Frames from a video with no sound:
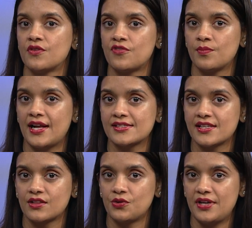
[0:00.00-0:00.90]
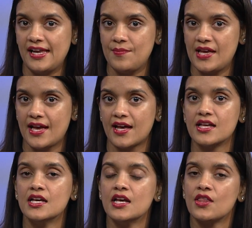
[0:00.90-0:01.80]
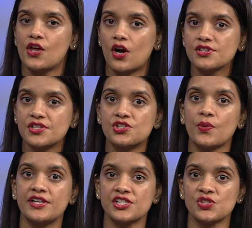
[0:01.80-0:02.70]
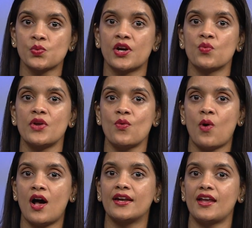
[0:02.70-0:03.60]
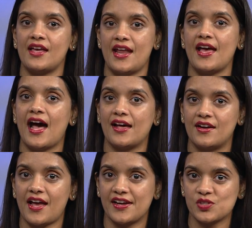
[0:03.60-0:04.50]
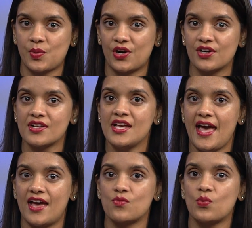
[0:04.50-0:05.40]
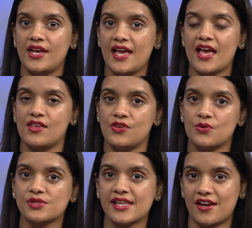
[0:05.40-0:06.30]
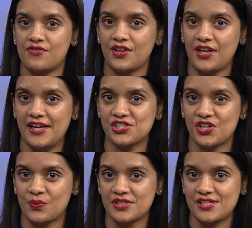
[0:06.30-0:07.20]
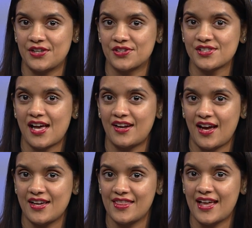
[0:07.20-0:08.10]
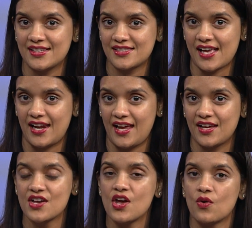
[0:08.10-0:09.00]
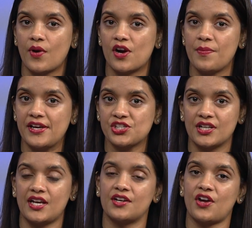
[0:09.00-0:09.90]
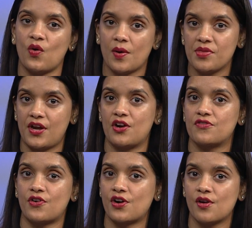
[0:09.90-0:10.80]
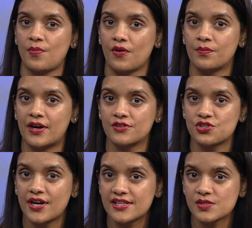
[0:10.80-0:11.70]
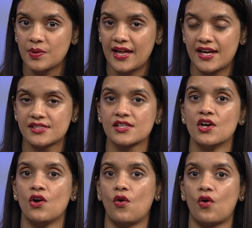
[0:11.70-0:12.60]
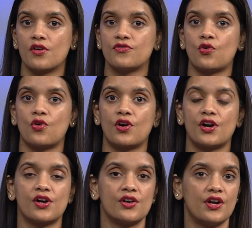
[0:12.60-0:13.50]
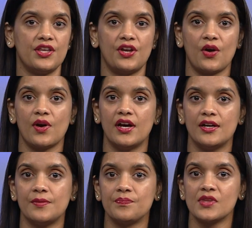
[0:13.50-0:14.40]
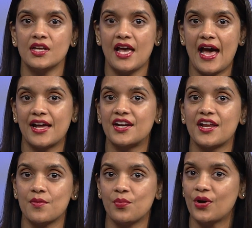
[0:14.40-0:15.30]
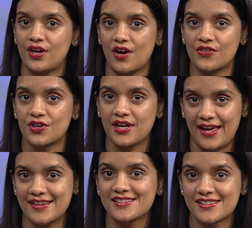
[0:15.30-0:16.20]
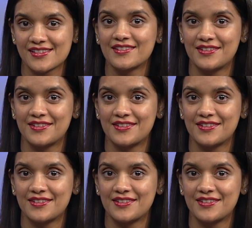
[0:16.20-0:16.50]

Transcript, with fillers: lymphoblastic leukemia, there are situations where we want an added expert. And we use that affiliation with Cedars-Sinai in that setting where a patient can go up there for a bone marrow transplant or for, you know, um, added input on their case.